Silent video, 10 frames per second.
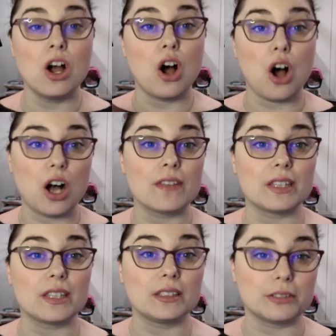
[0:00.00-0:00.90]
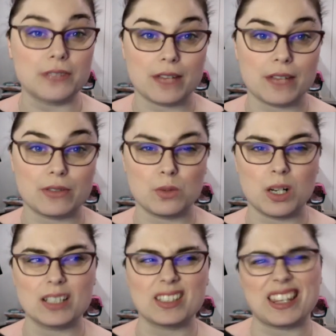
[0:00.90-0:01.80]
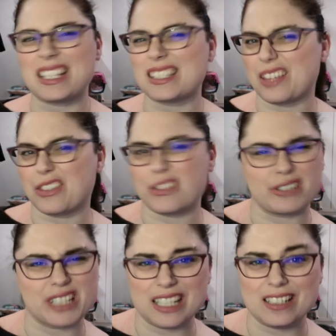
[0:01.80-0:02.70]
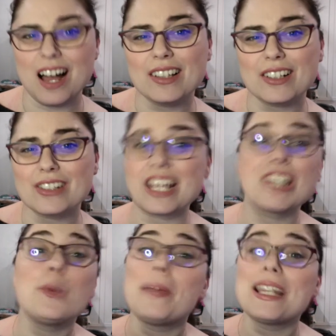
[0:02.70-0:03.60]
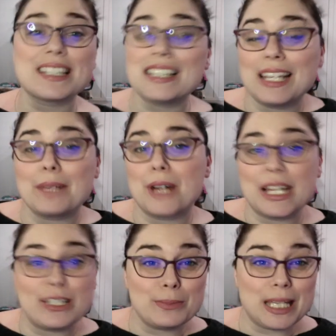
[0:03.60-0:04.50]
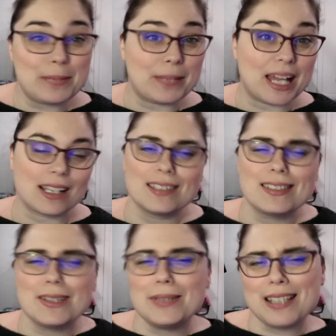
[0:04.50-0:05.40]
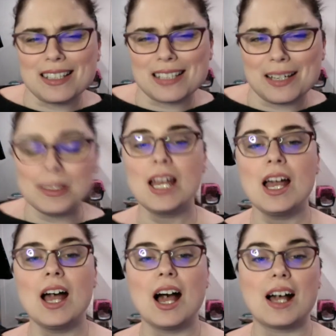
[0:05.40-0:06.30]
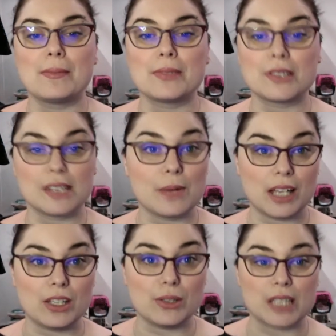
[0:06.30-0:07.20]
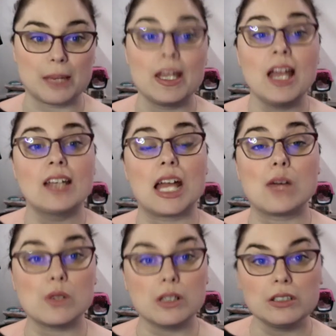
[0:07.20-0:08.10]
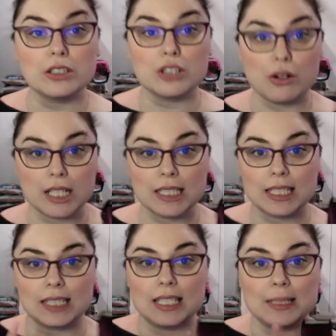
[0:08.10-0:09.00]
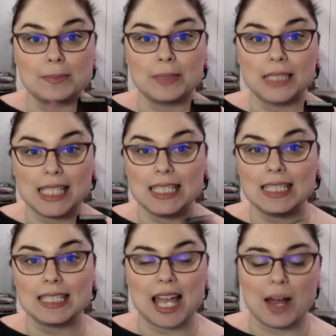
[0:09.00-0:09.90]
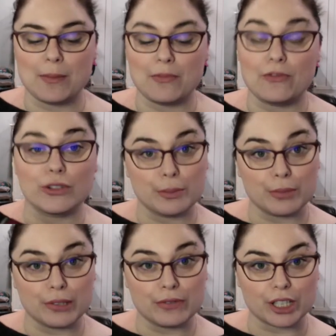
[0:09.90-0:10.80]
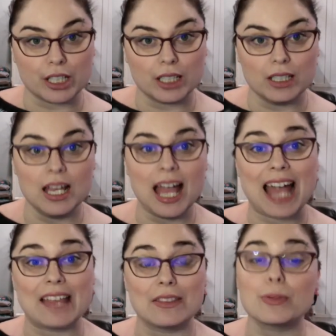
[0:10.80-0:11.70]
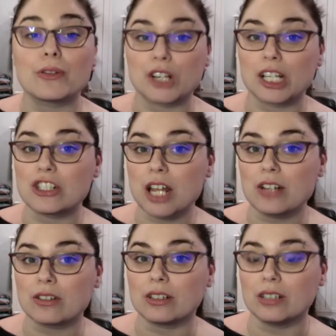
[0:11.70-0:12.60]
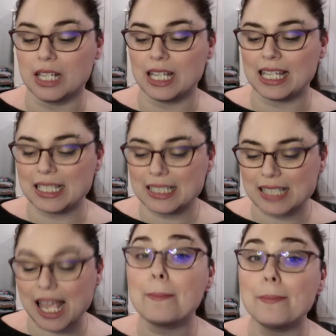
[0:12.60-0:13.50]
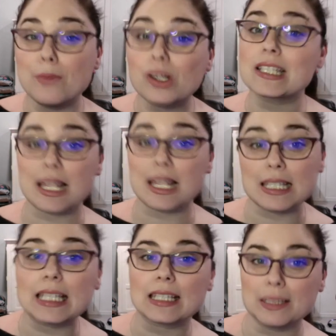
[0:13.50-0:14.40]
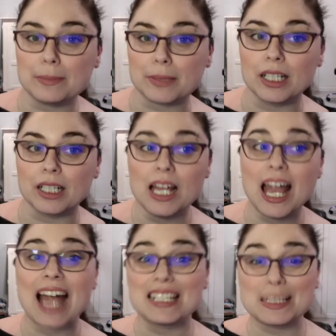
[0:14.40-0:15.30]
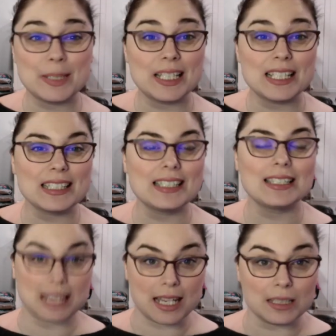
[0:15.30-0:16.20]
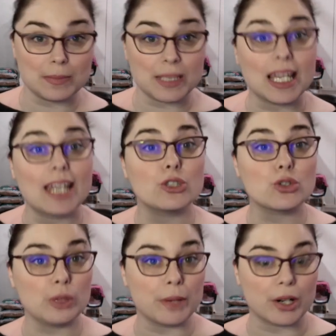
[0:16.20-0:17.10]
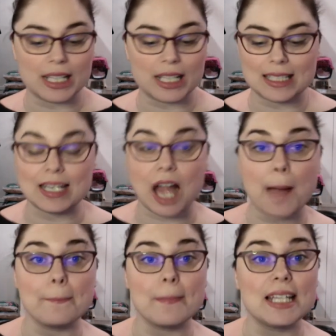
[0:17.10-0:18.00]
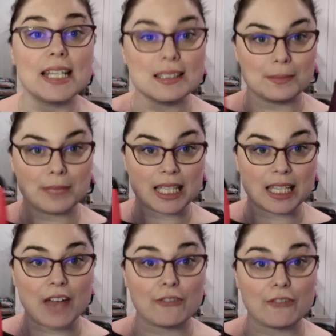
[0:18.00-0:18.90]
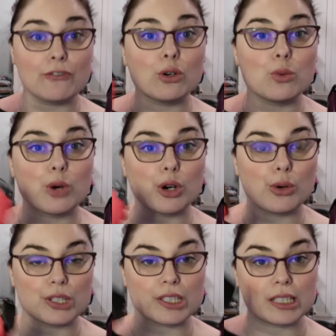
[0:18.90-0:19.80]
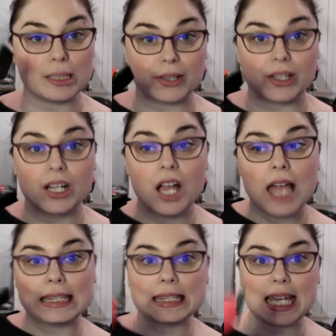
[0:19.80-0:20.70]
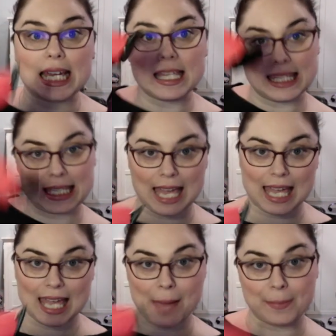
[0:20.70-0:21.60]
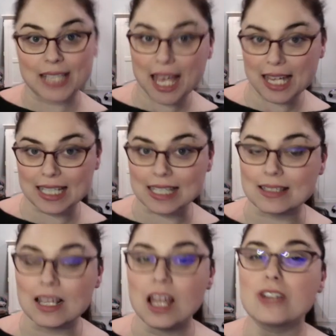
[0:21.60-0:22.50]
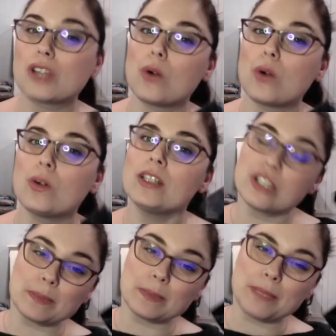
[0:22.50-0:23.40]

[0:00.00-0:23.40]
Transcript: on the little 5-in-1s. I think it's like $13, and you basically get a brand new blade back. So it's awesome. So that way I use them. Now I will notice that these blades for the bravura and the bravura in general is a more delicate clipper, and that's because it's designed to be a trimmer. It's not meant to be a full workhorse clipper like the KM10 is. So just be